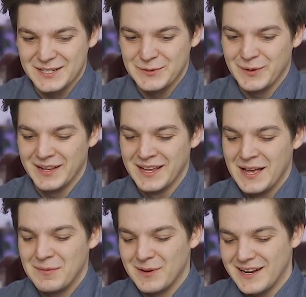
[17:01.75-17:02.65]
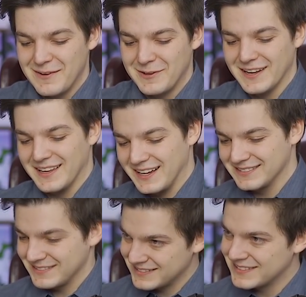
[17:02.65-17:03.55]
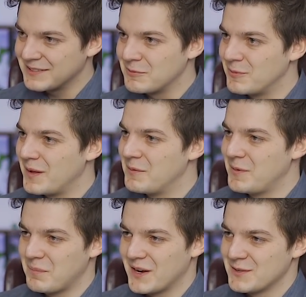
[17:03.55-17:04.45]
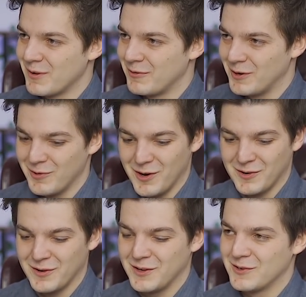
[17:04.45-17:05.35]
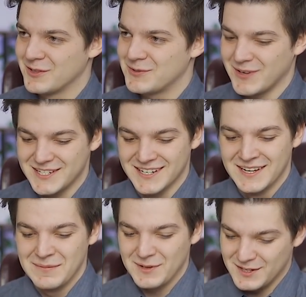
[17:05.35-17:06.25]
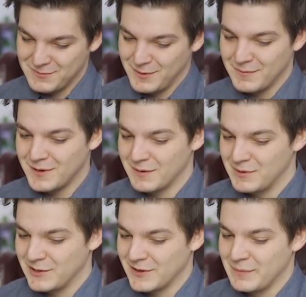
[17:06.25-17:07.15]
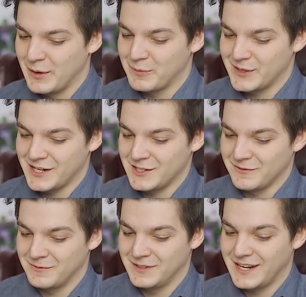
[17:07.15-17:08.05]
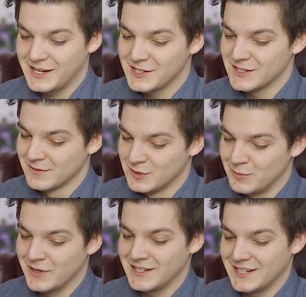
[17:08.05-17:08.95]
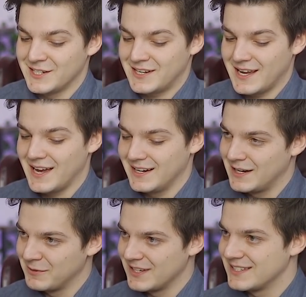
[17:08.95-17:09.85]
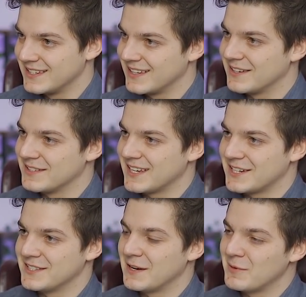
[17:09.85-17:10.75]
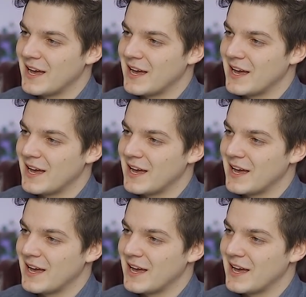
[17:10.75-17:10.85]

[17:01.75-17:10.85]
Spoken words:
as well. But I feel like we might as well follow your structure, because we're going to be talking about potential dangers of super intelligent AI now. That's the kind of section that we